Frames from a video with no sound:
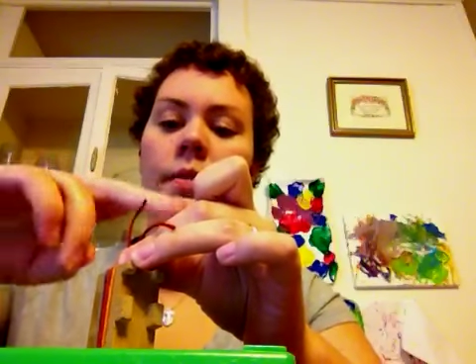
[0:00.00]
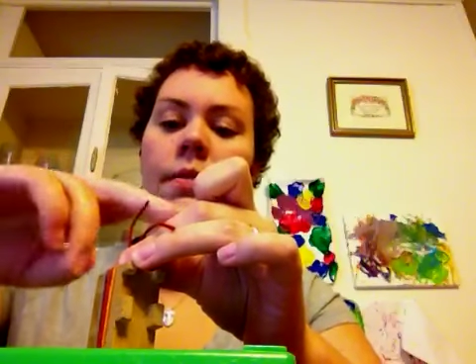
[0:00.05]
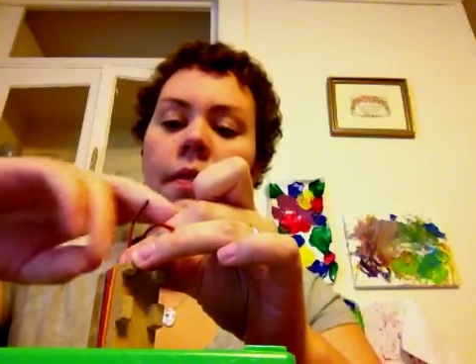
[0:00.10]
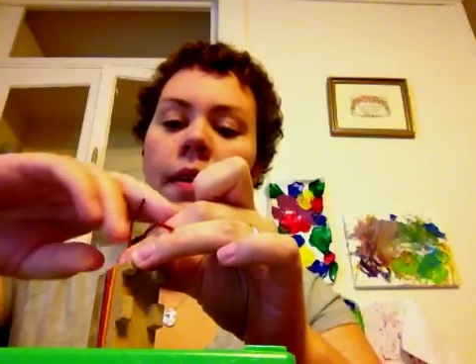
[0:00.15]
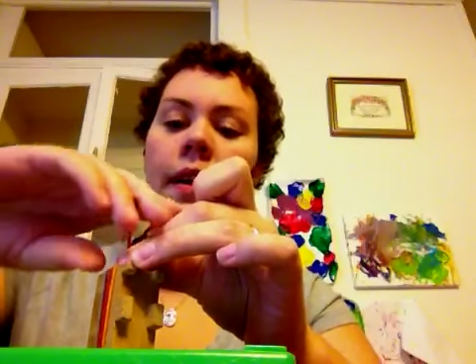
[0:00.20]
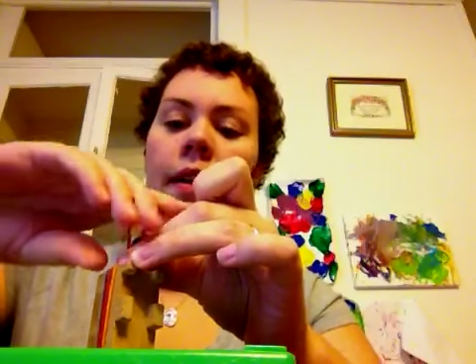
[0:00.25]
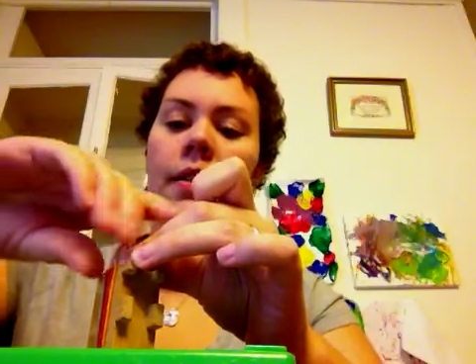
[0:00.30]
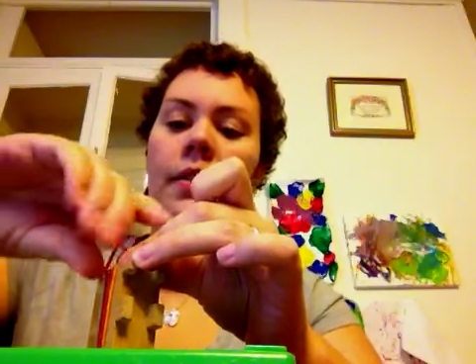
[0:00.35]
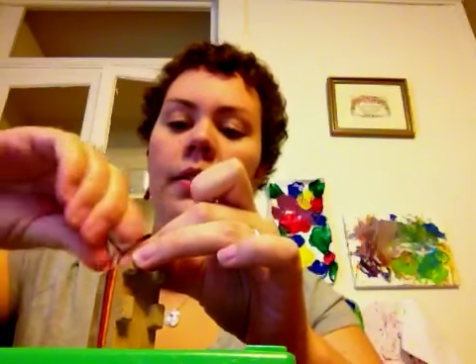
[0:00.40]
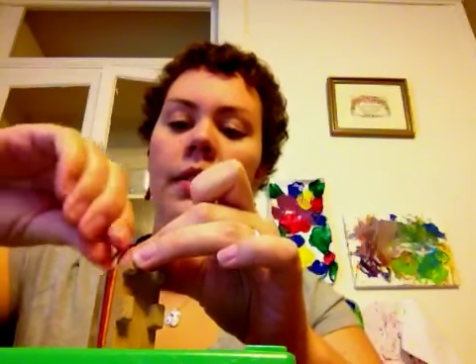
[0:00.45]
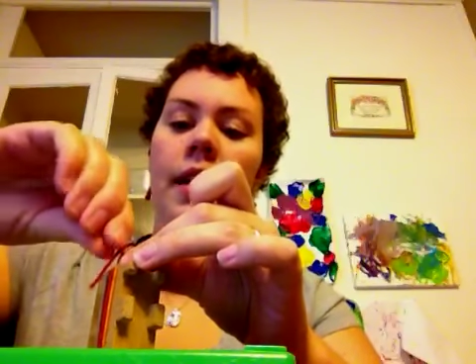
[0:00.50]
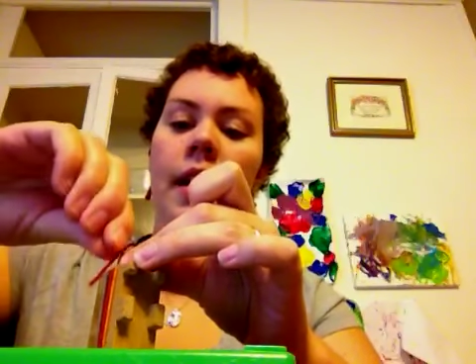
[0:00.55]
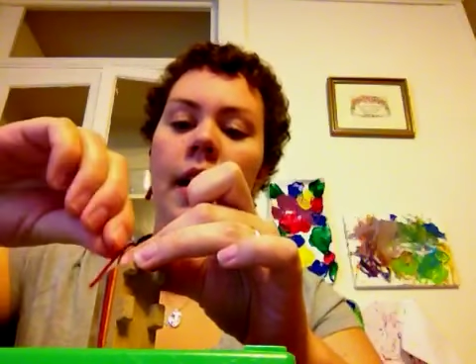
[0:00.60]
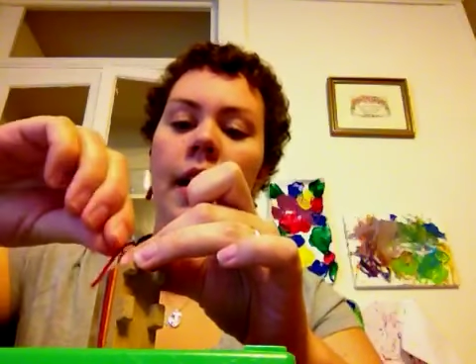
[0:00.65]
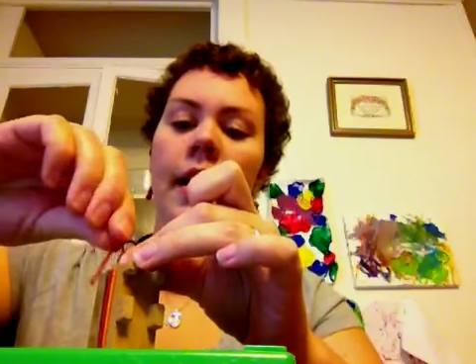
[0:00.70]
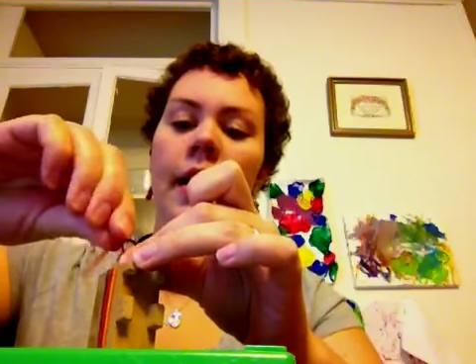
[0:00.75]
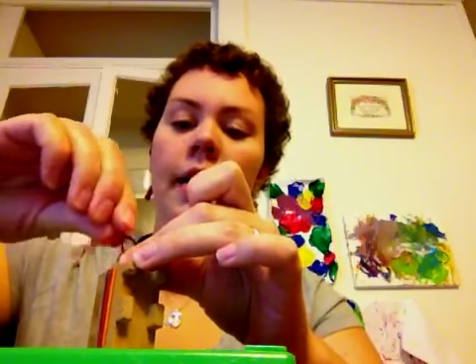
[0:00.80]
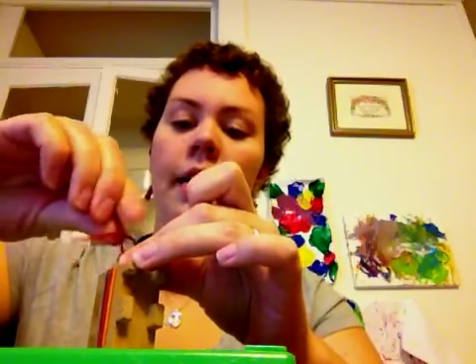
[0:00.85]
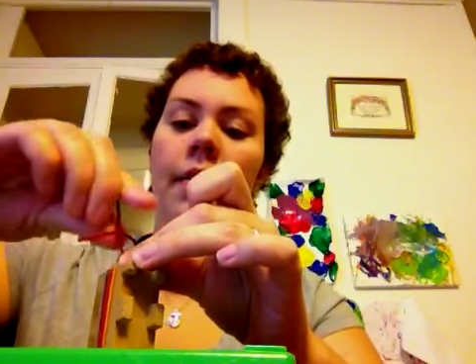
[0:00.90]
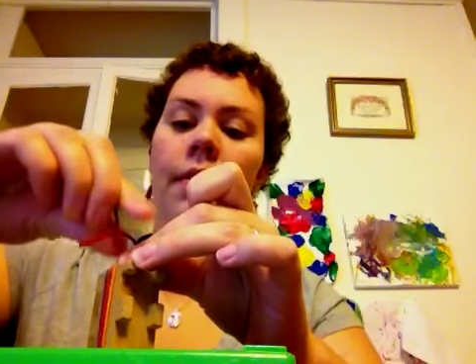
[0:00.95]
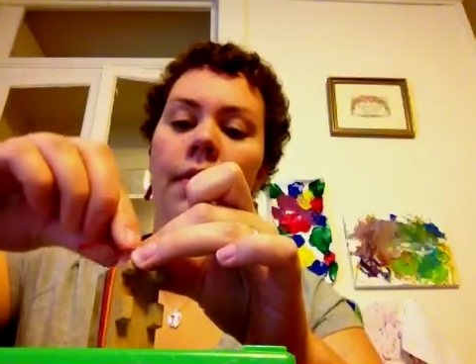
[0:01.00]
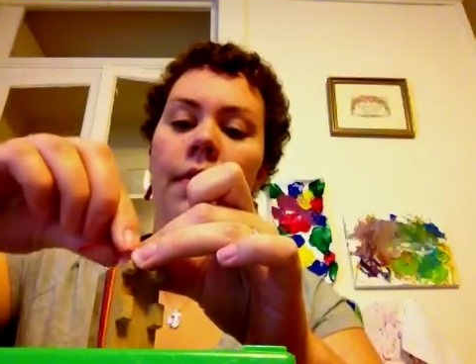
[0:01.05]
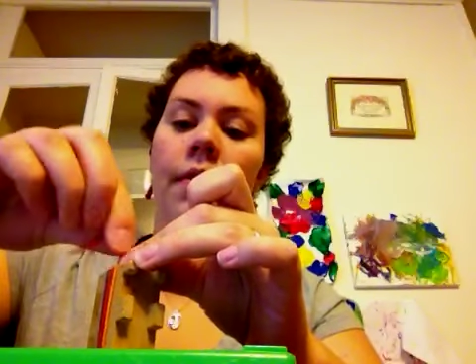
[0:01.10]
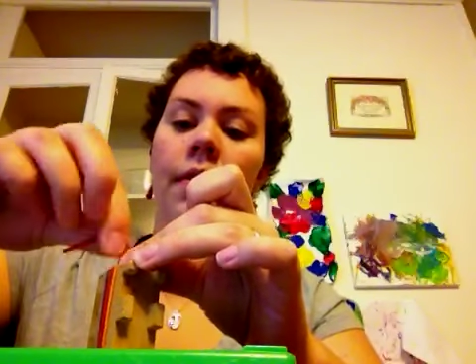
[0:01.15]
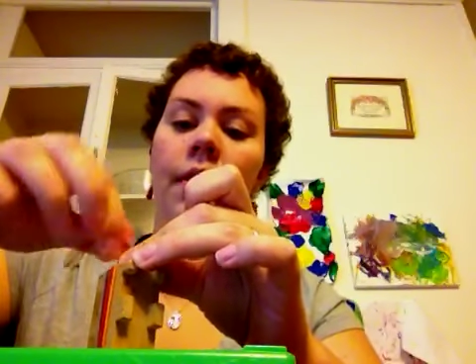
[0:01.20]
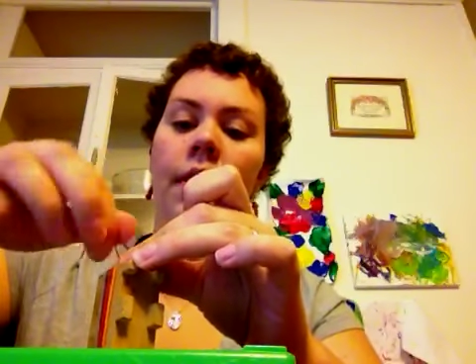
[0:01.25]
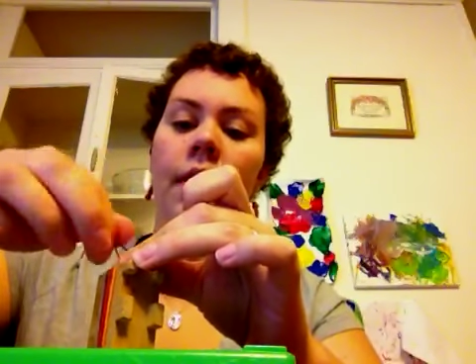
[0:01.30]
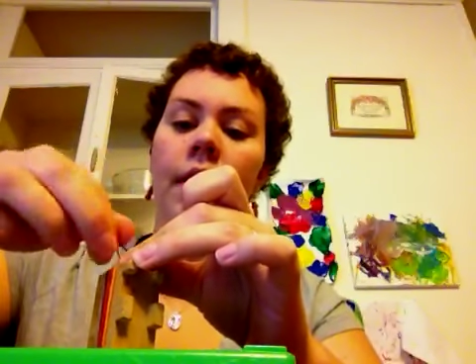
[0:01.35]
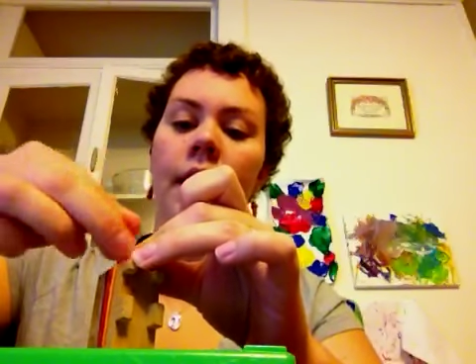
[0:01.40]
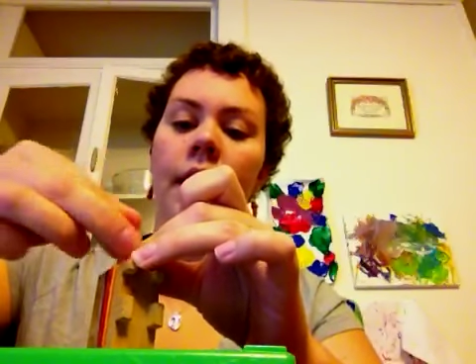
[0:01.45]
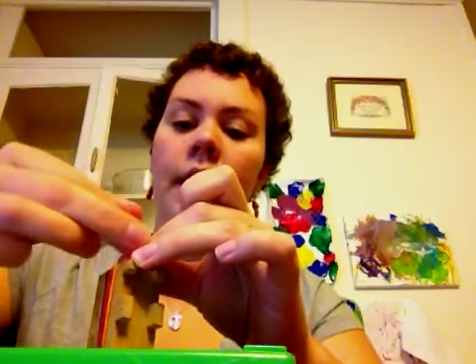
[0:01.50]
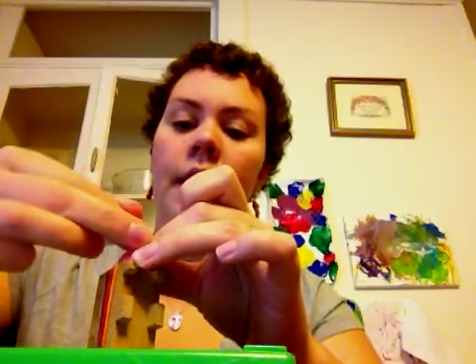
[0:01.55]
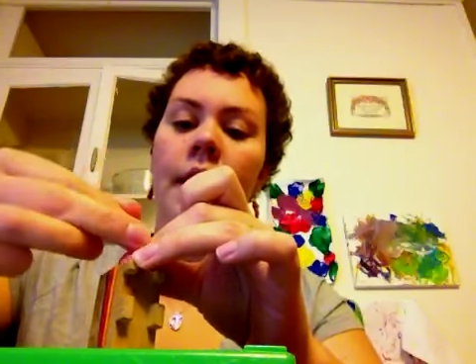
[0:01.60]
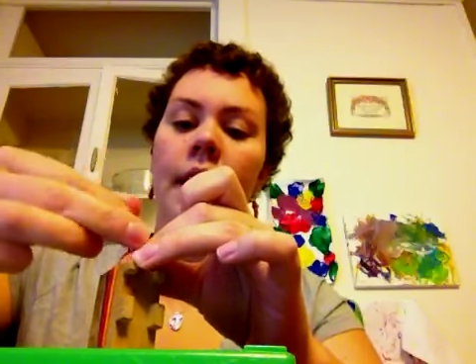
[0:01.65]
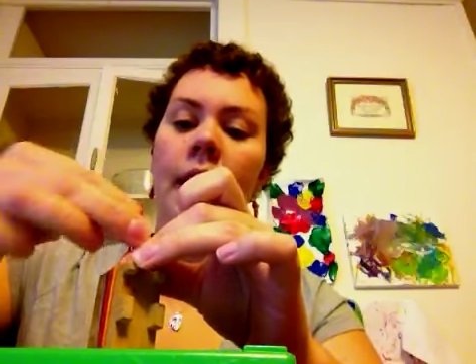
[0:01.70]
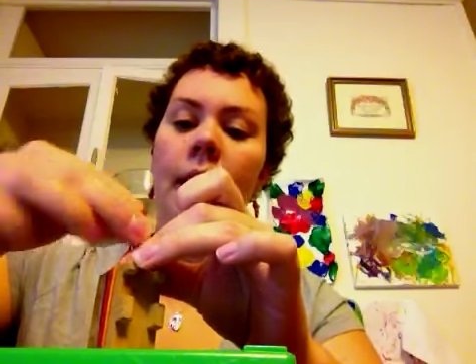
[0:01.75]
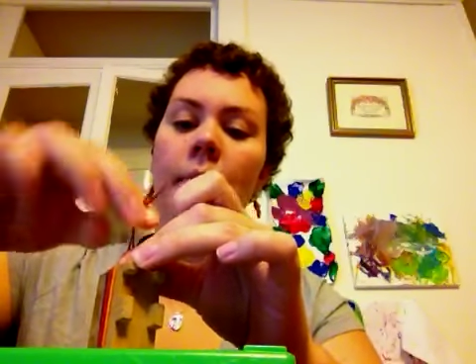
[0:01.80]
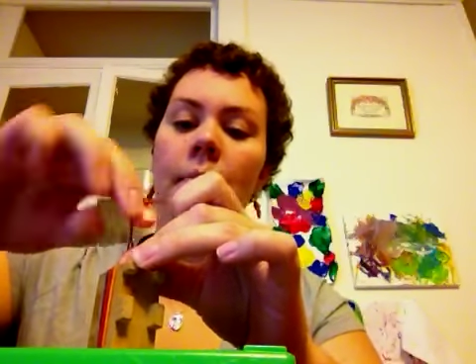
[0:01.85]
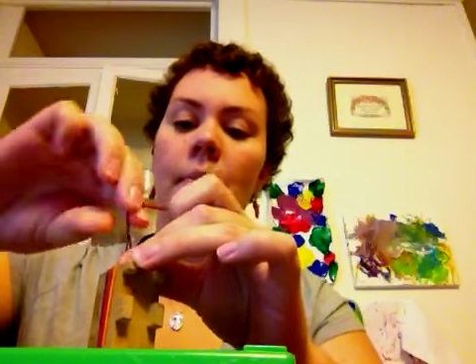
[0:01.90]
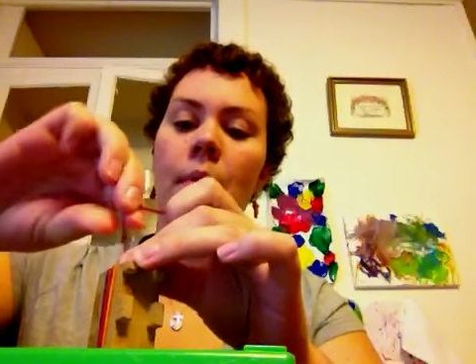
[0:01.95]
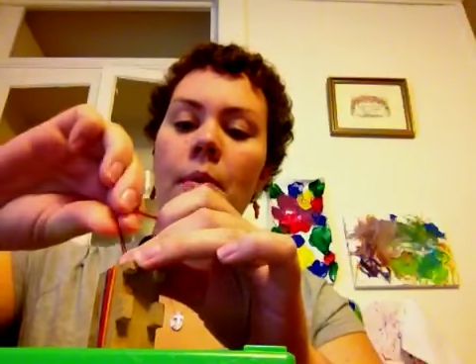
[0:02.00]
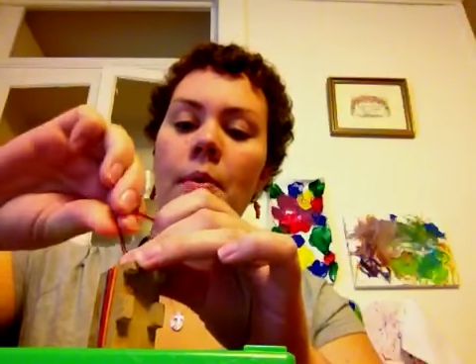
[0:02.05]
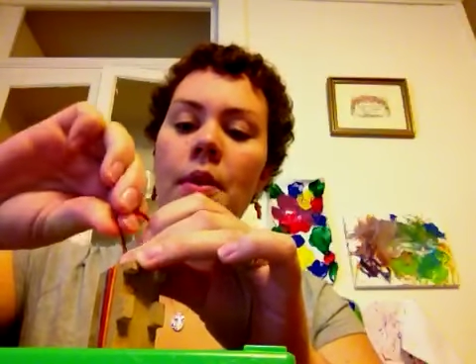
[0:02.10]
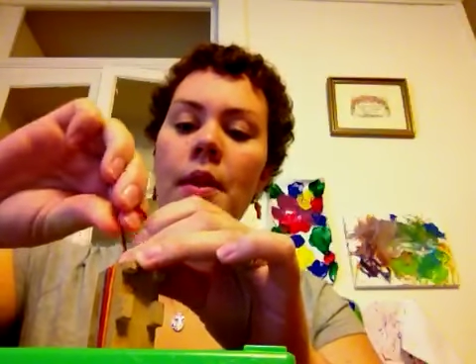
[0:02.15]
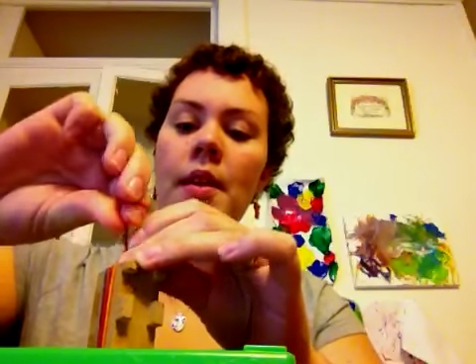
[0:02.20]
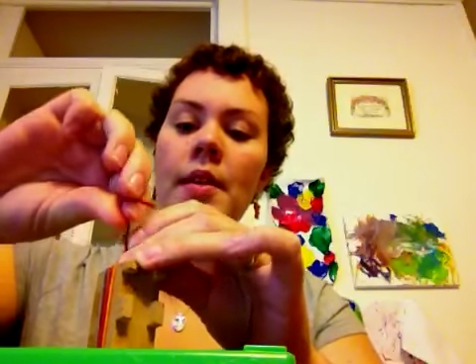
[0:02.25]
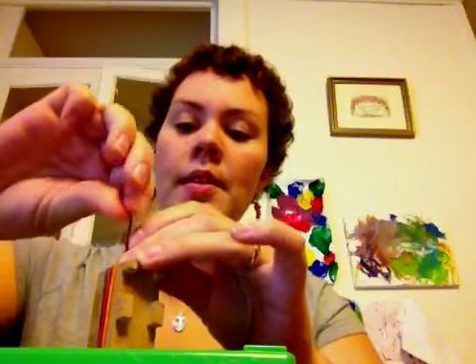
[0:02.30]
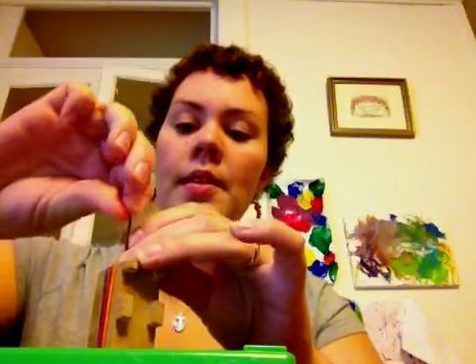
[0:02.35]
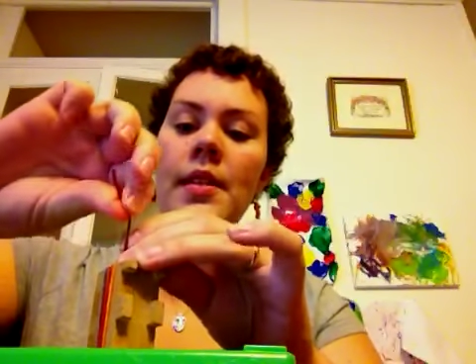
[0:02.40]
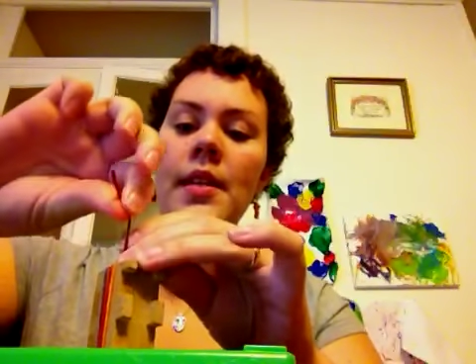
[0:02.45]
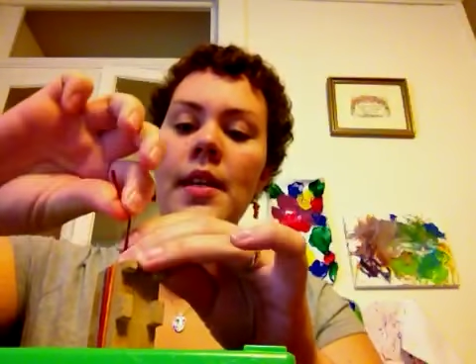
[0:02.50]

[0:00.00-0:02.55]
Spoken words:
final tie off, I take both ends